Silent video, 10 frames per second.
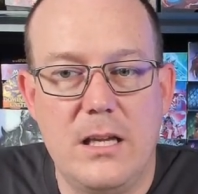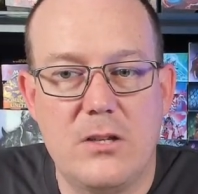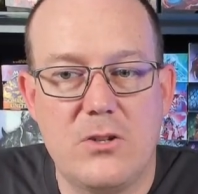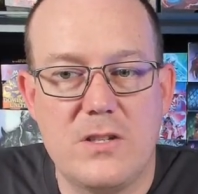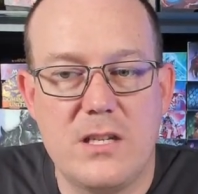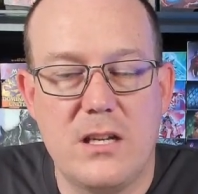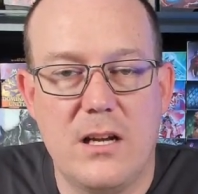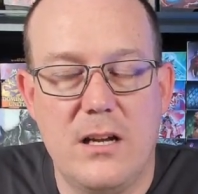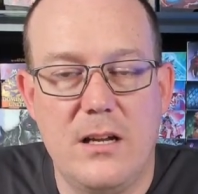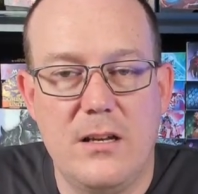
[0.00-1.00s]
Interesting
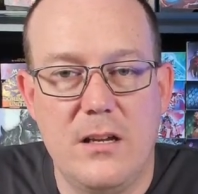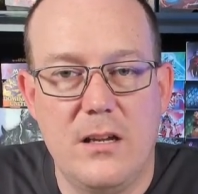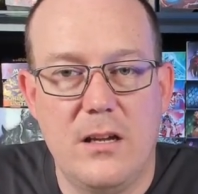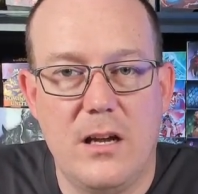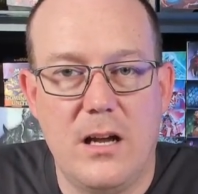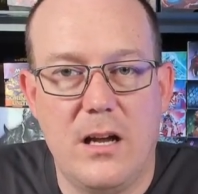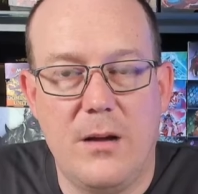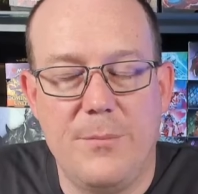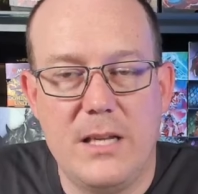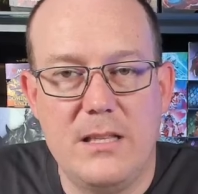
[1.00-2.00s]
card.
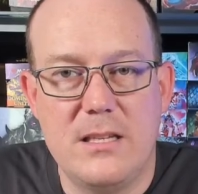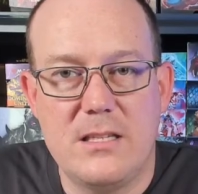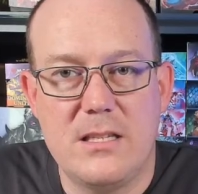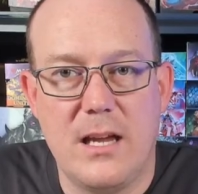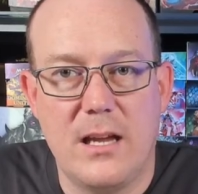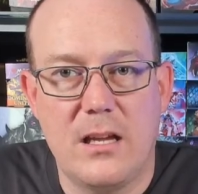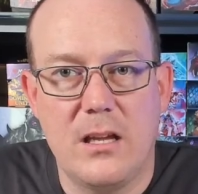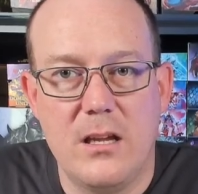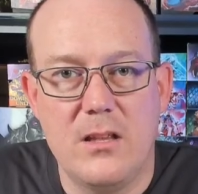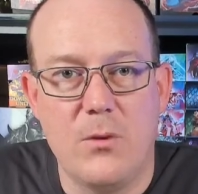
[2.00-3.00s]
In this
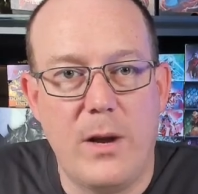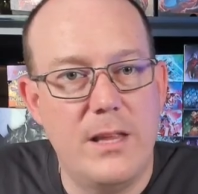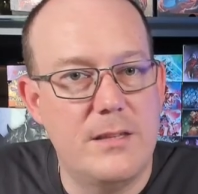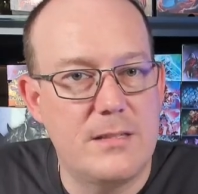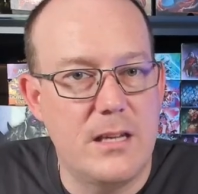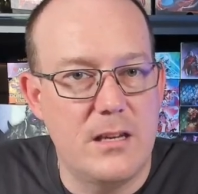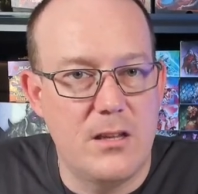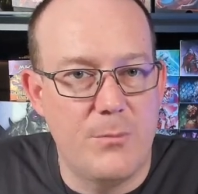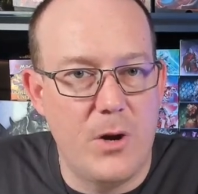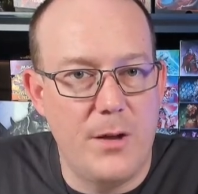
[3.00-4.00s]
deck, the way that it's geared
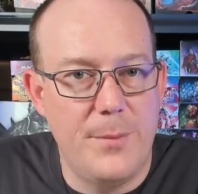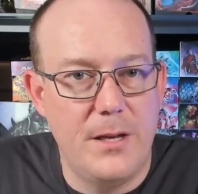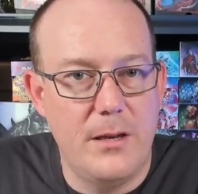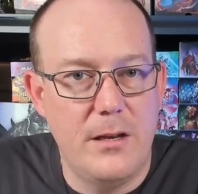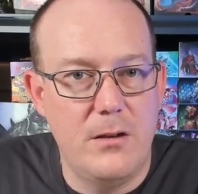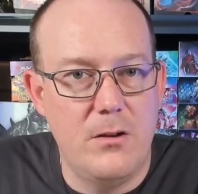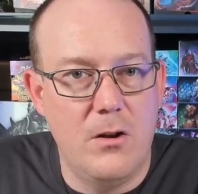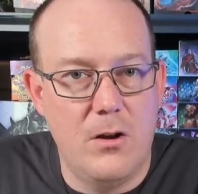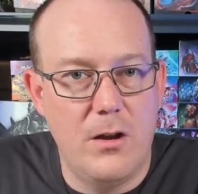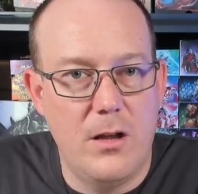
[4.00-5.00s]
at the moment,
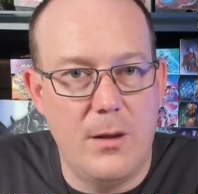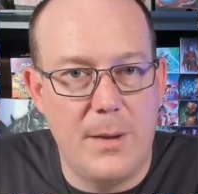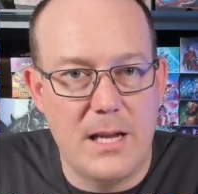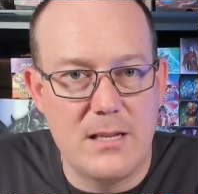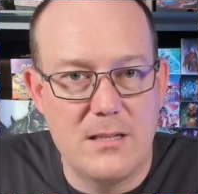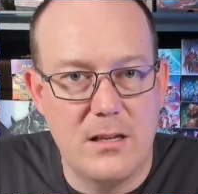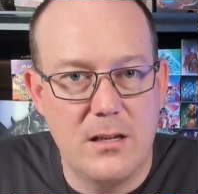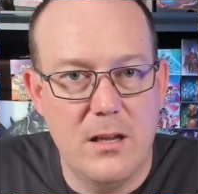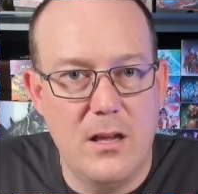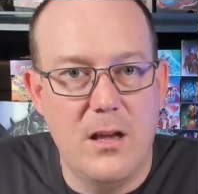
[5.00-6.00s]
not
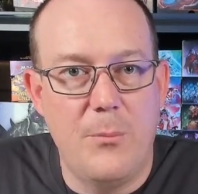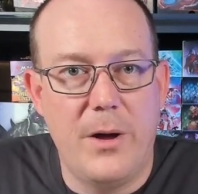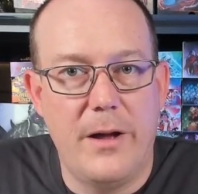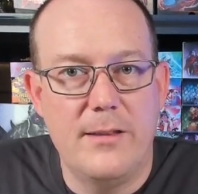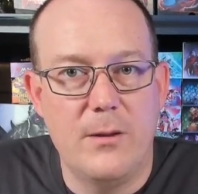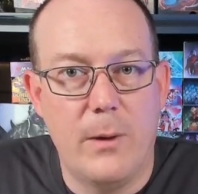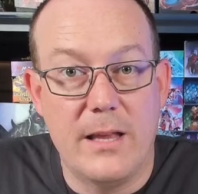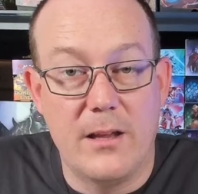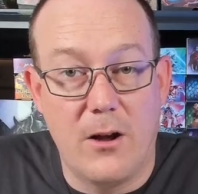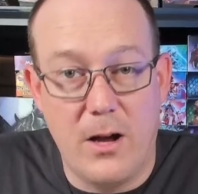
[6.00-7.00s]
amazing, but the
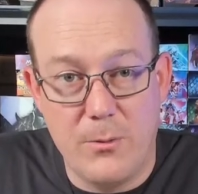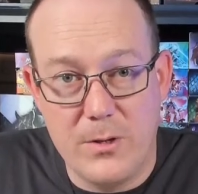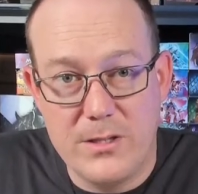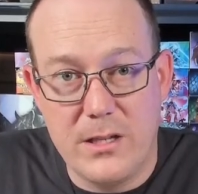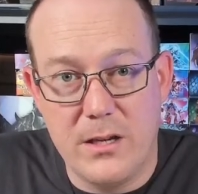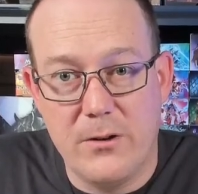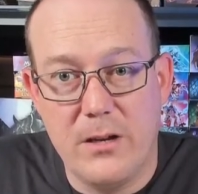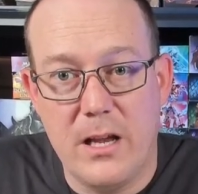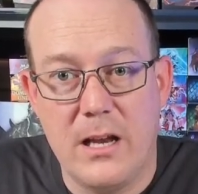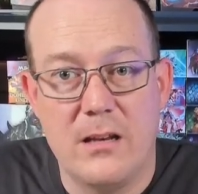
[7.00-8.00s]
way that I want to
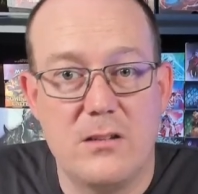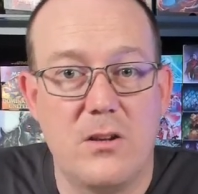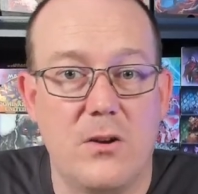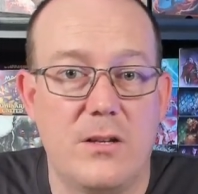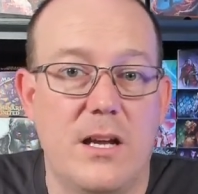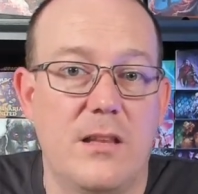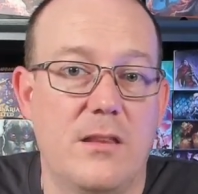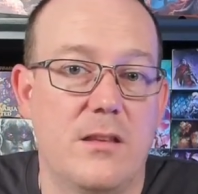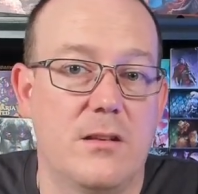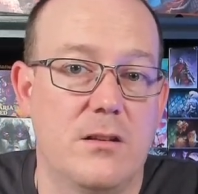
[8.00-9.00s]
gear it and go
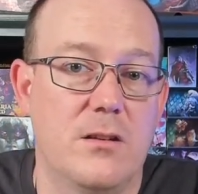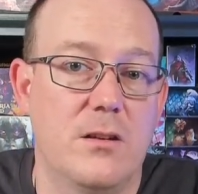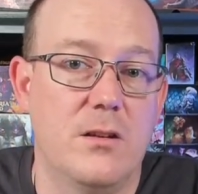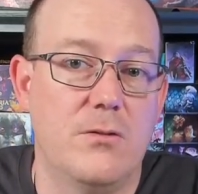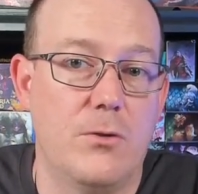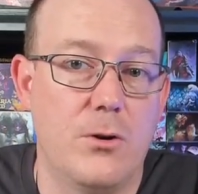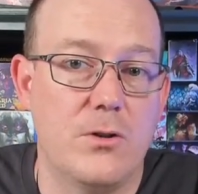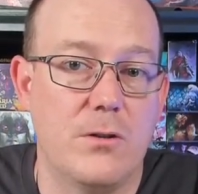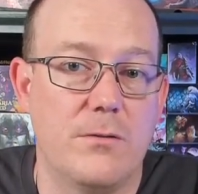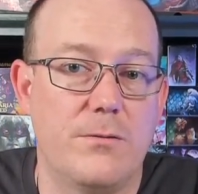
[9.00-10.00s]
down the
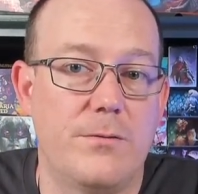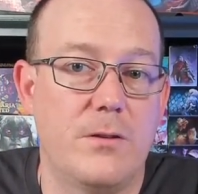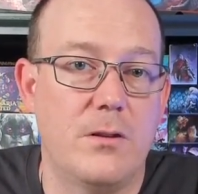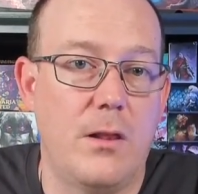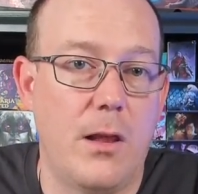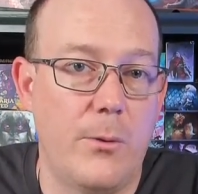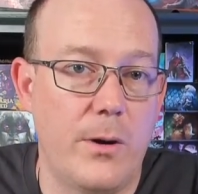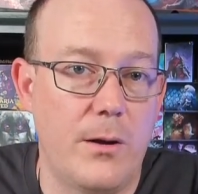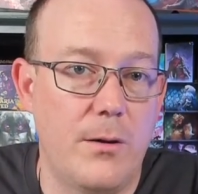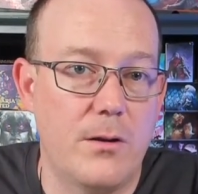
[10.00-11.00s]
route of
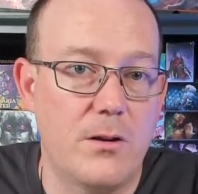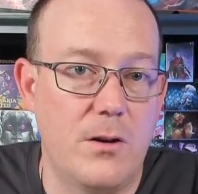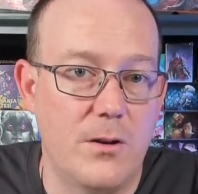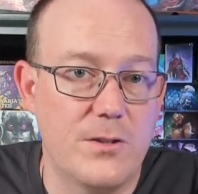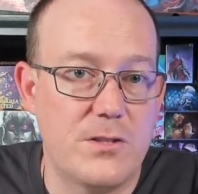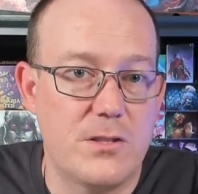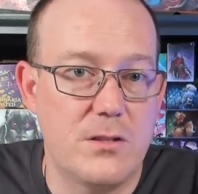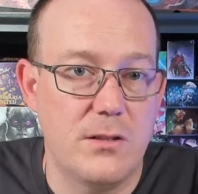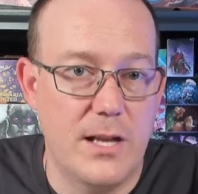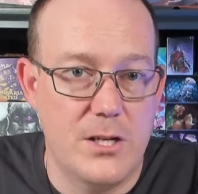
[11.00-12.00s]
lower
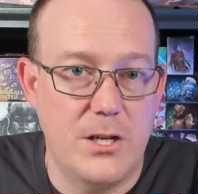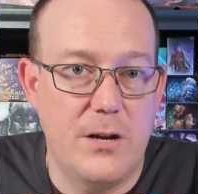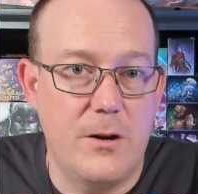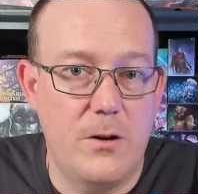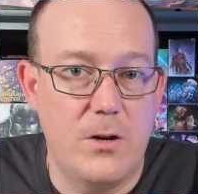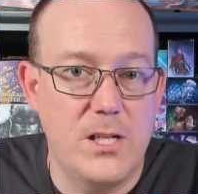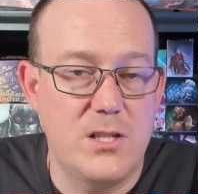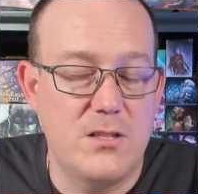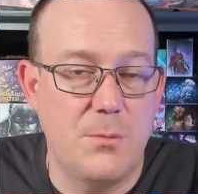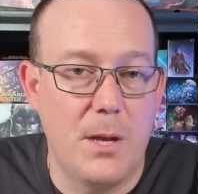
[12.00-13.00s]
cost legendary
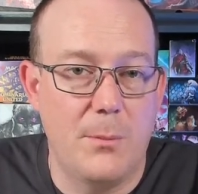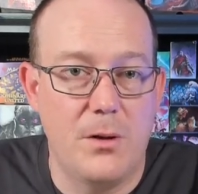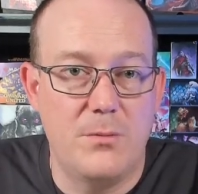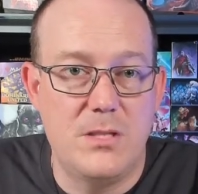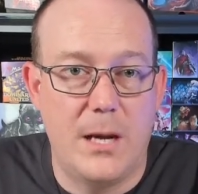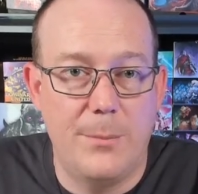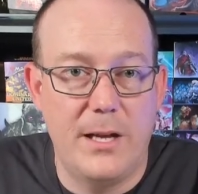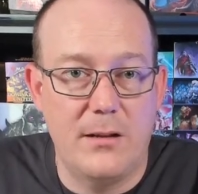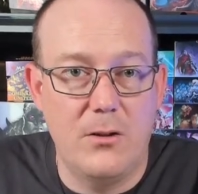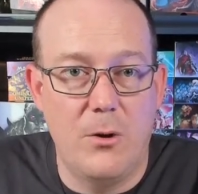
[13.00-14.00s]
creatures to be able to
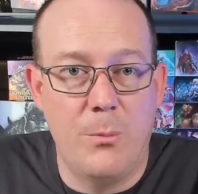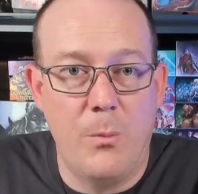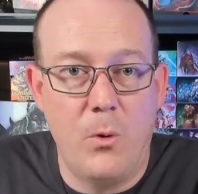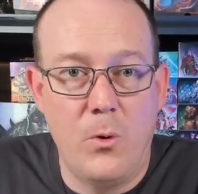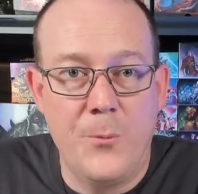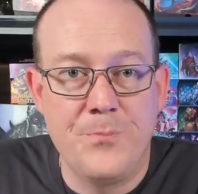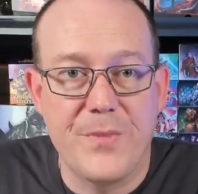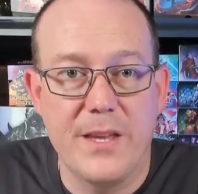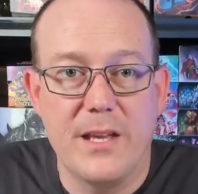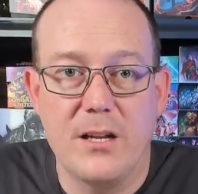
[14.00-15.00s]
dump out a lot more
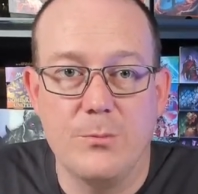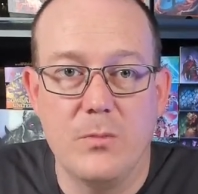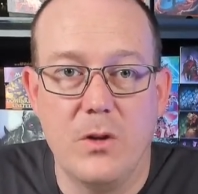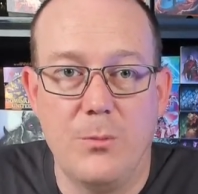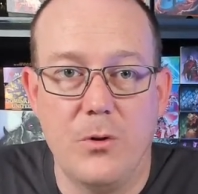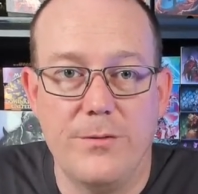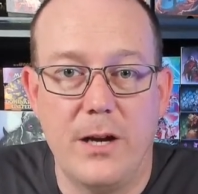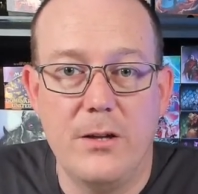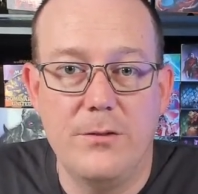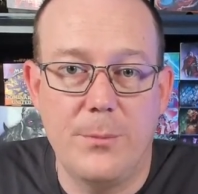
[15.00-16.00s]
and get a lot more
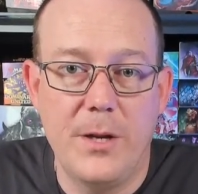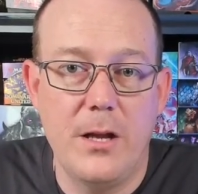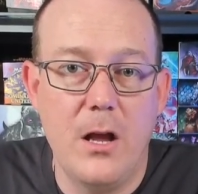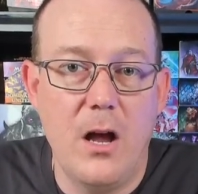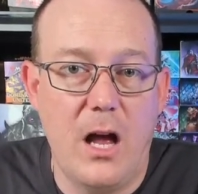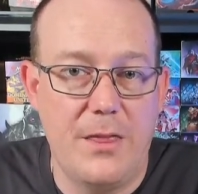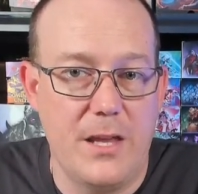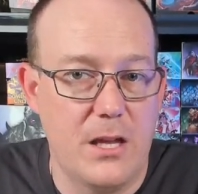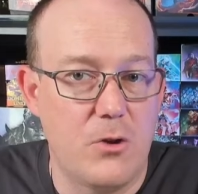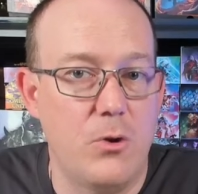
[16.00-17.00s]
value from it, I
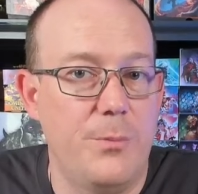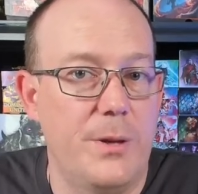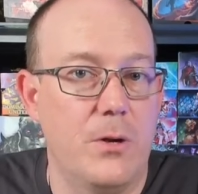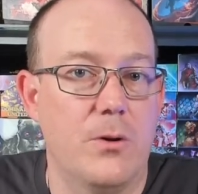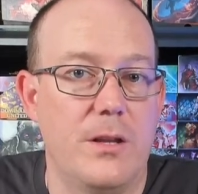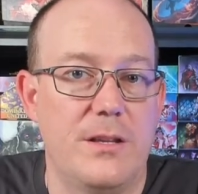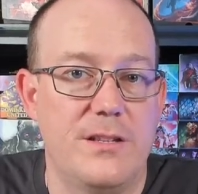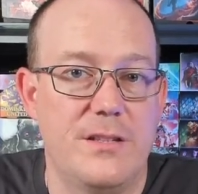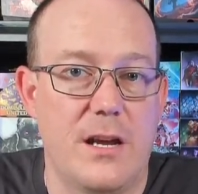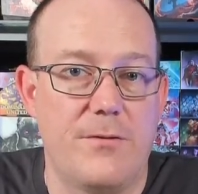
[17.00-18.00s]
think it could be good in
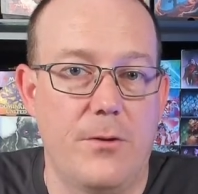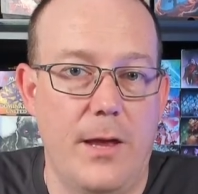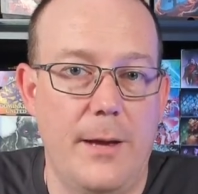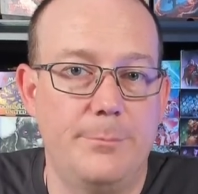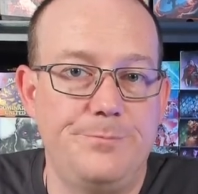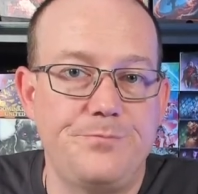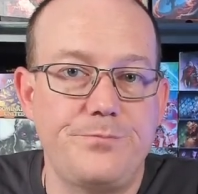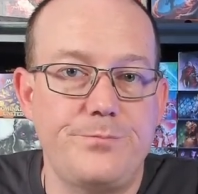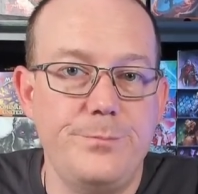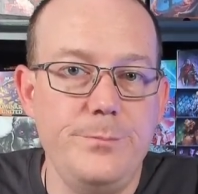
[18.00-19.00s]
this deck for that.
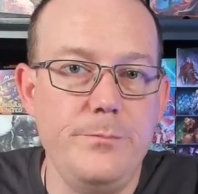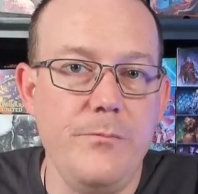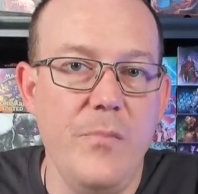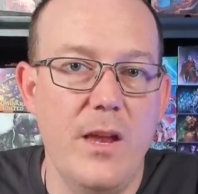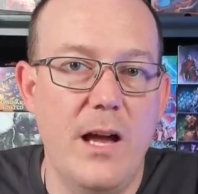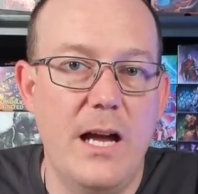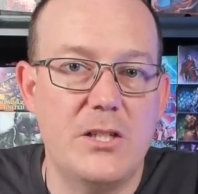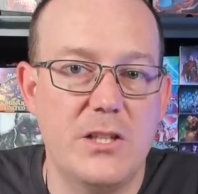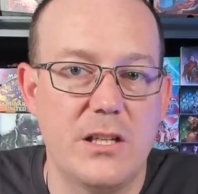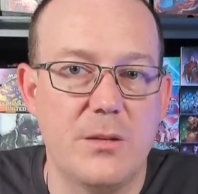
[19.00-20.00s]

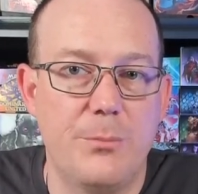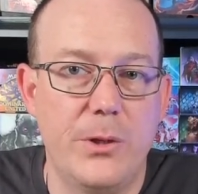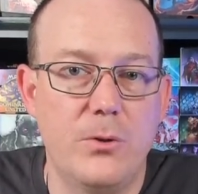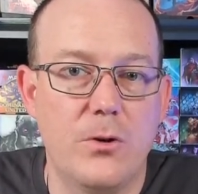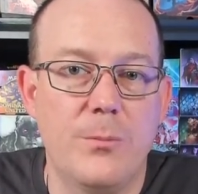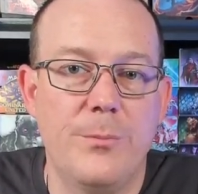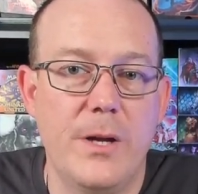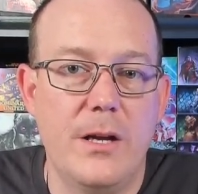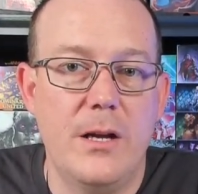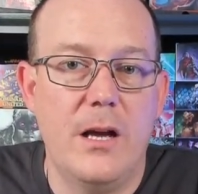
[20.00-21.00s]
Ashling the Pilgrim,
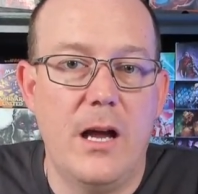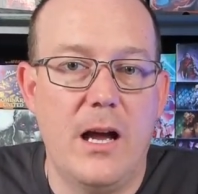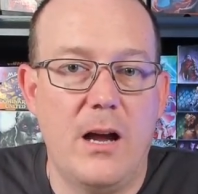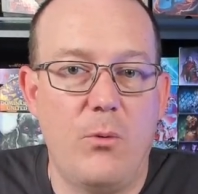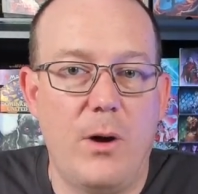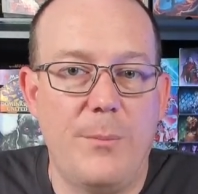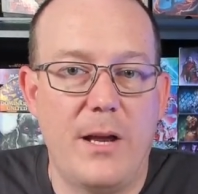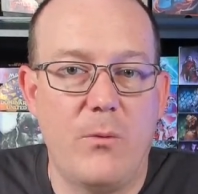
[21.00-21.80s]
1